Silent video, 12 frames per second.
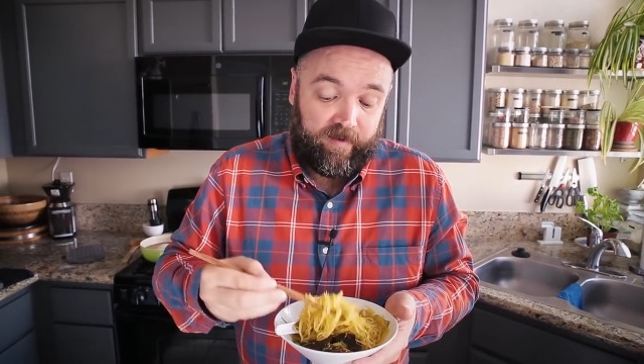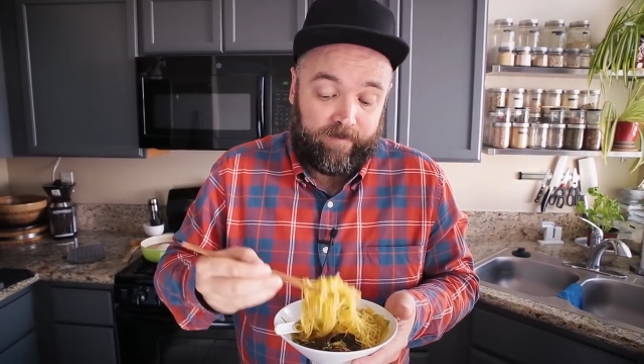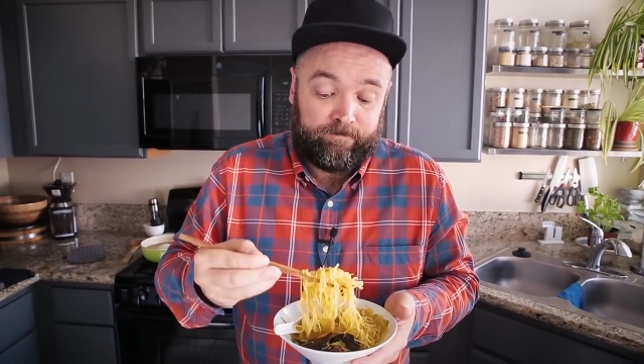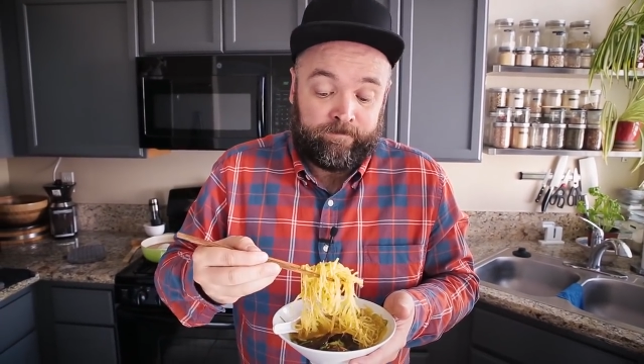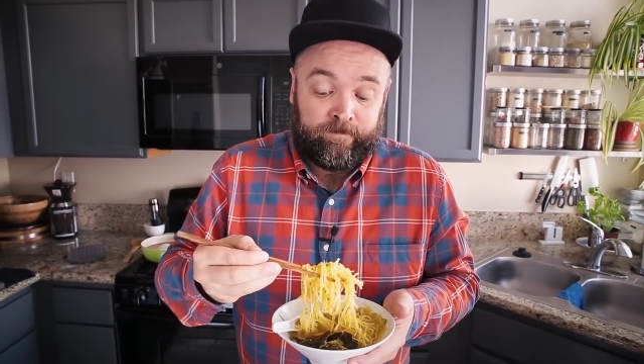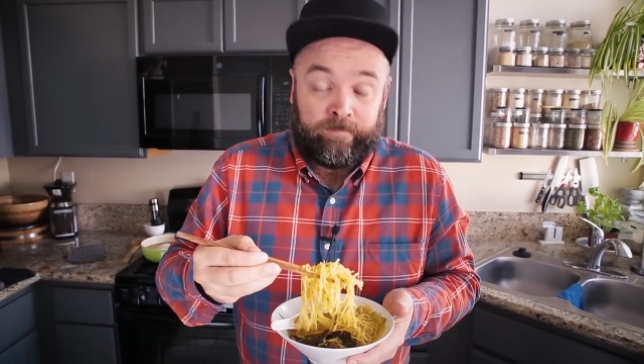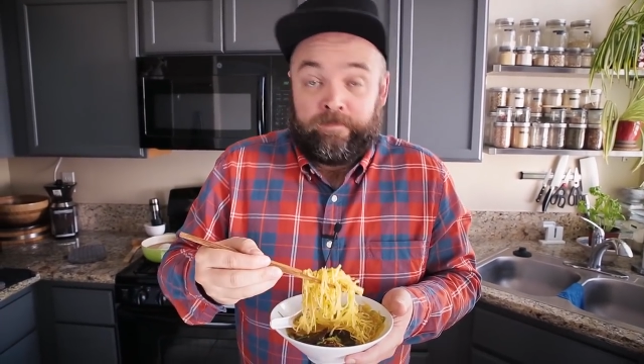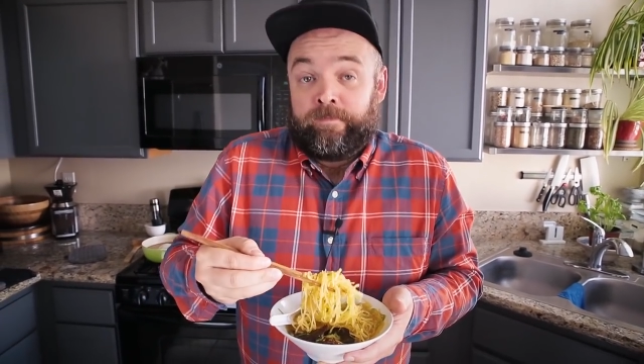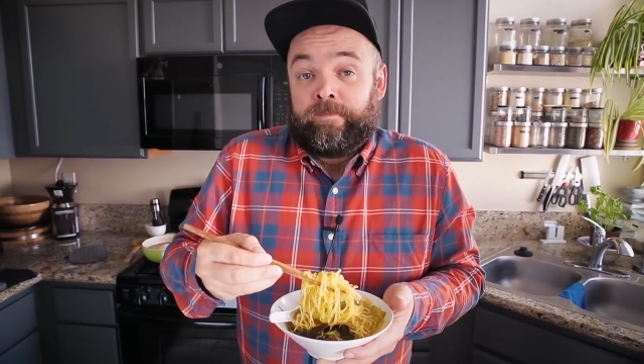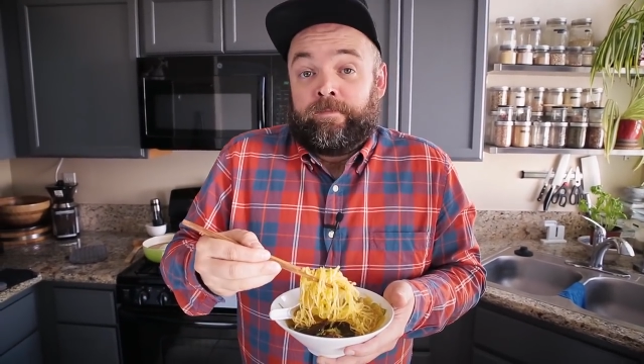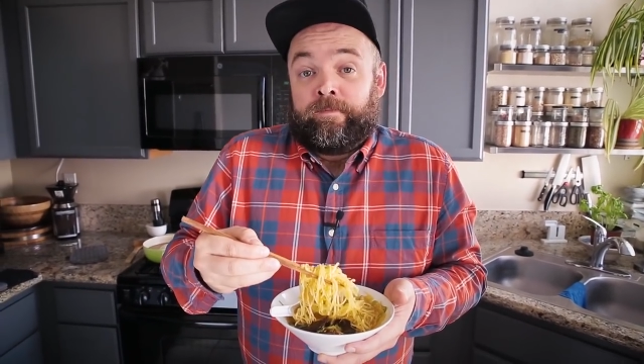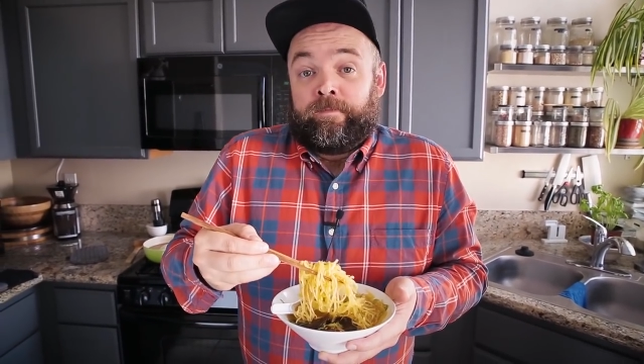But
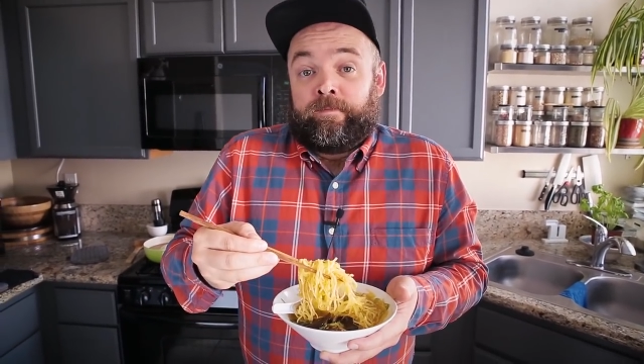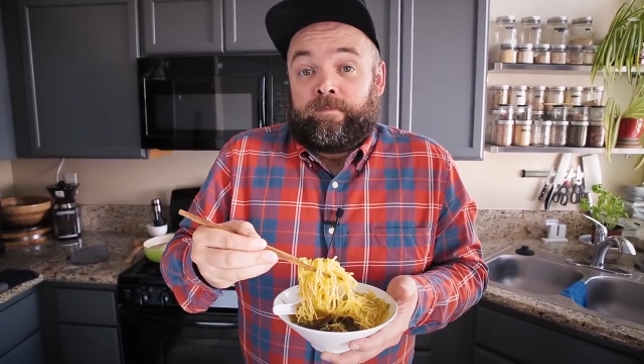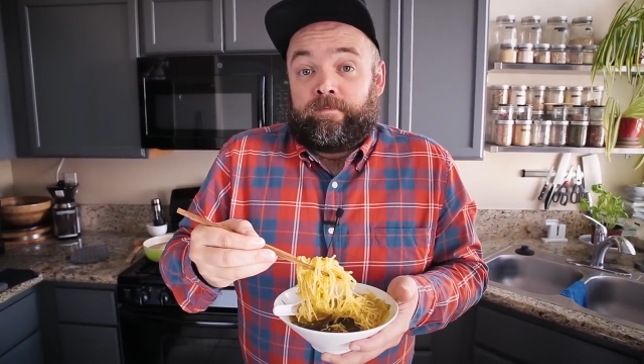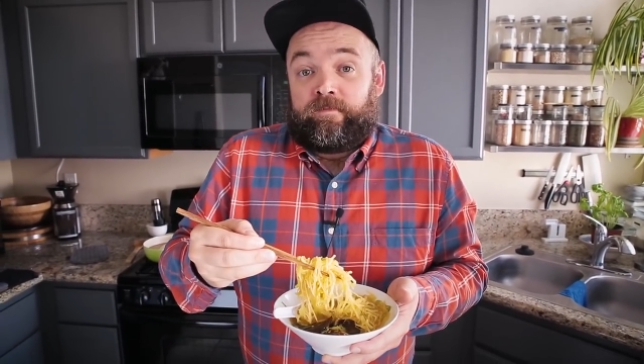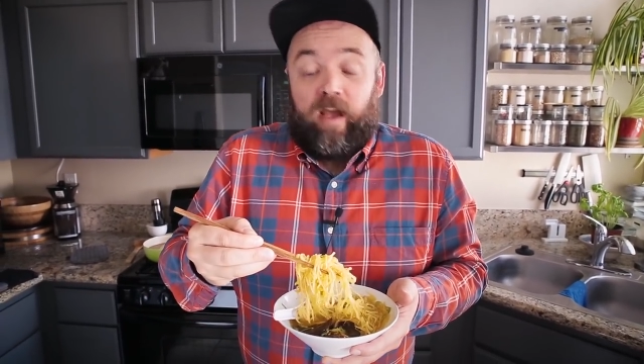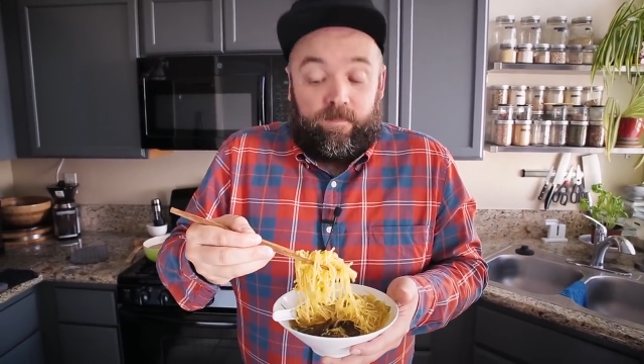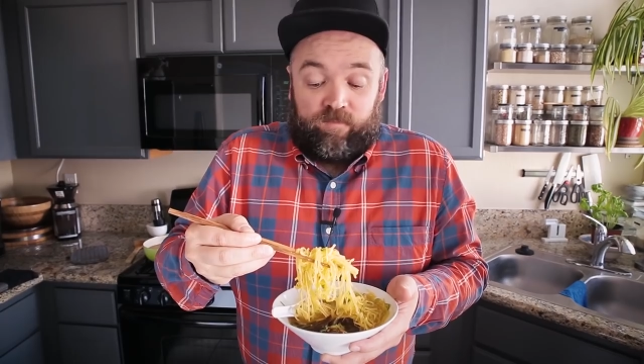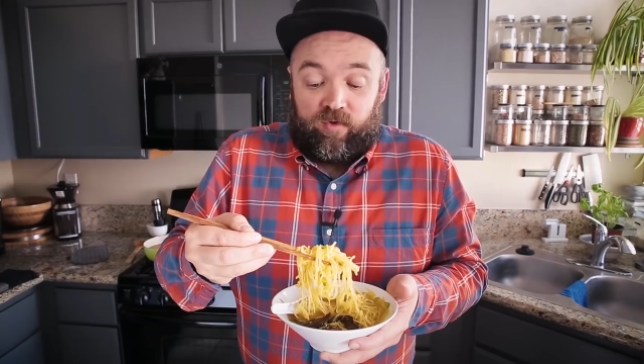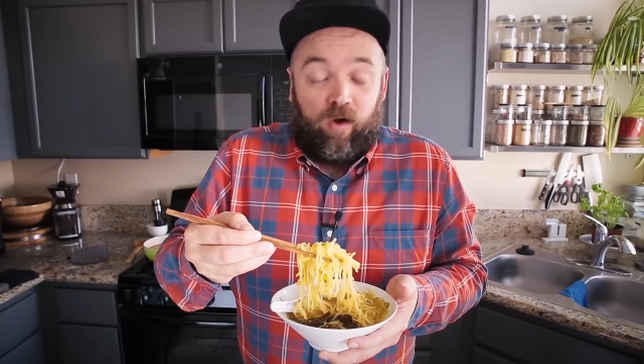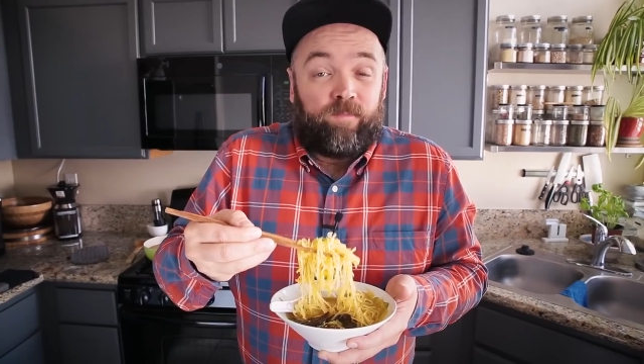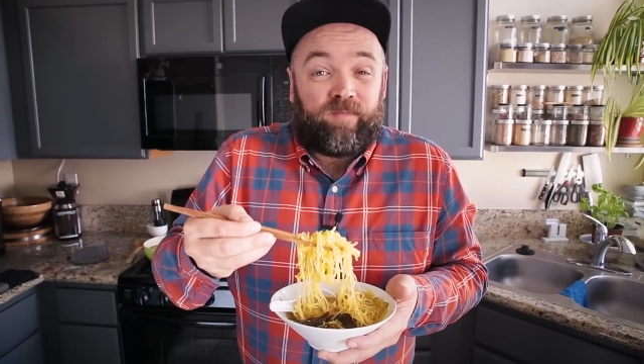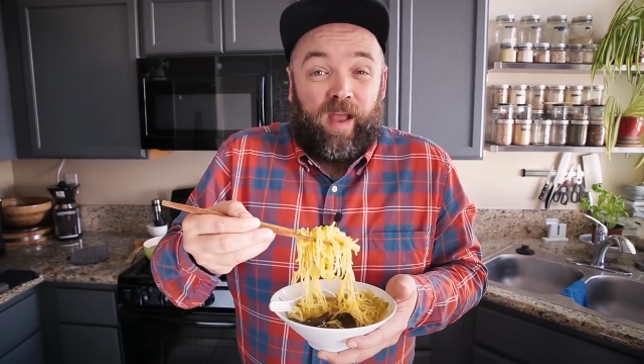yeah,
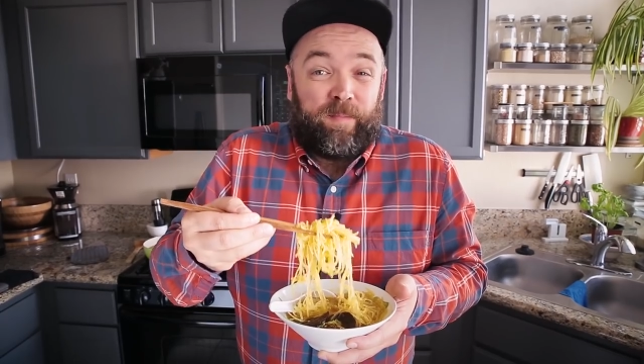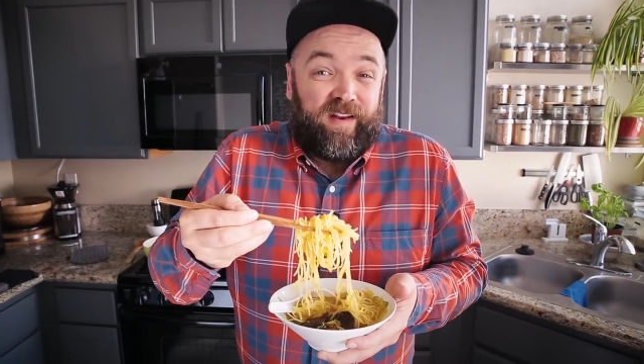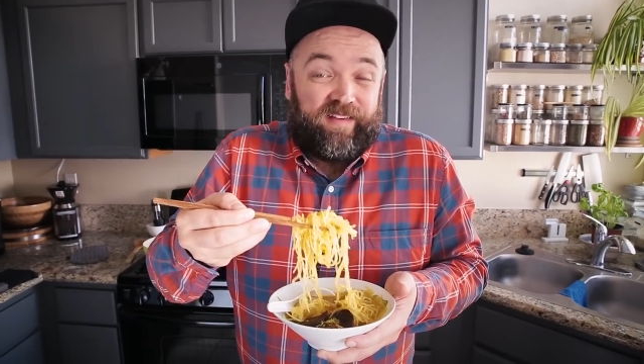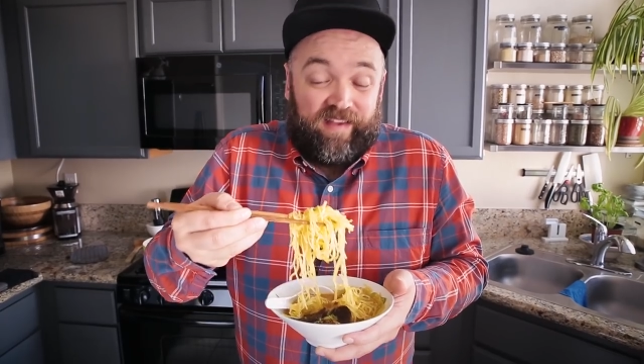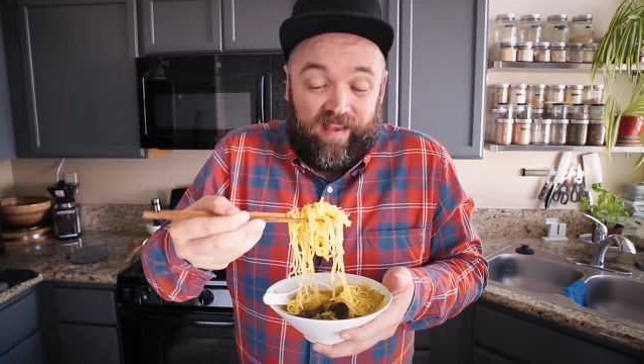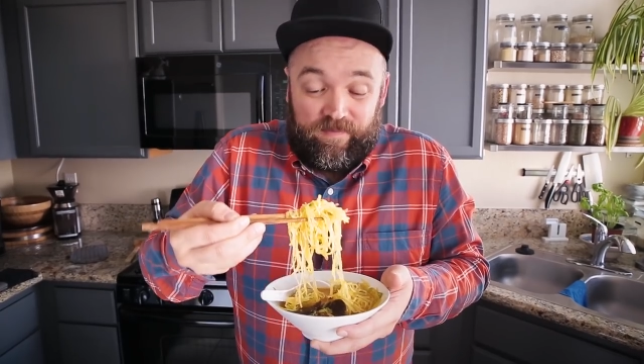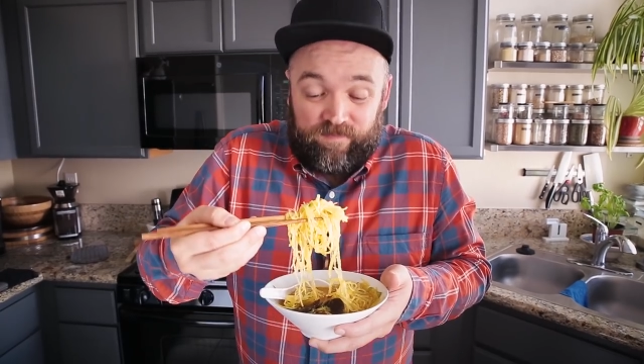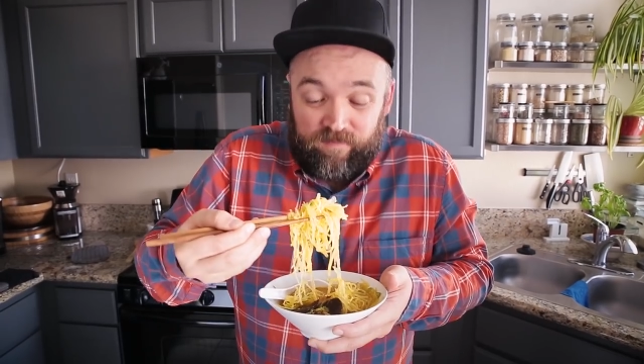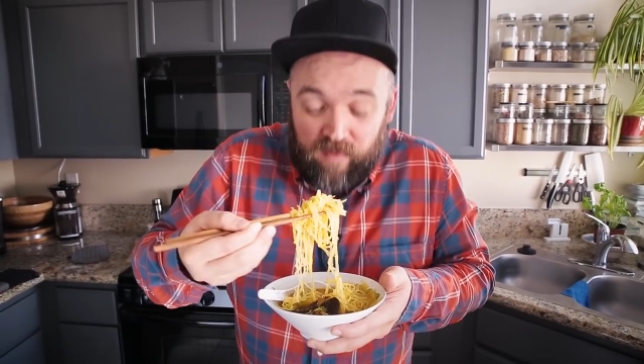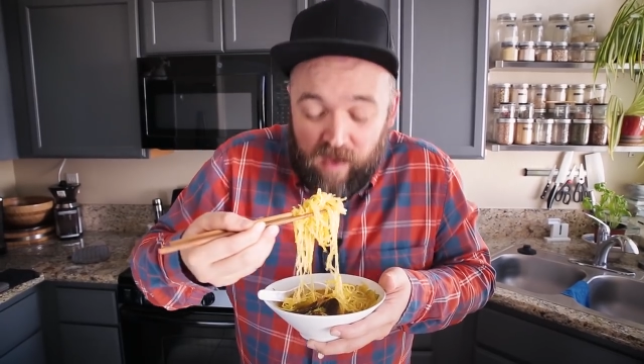so I'm gonna dig in.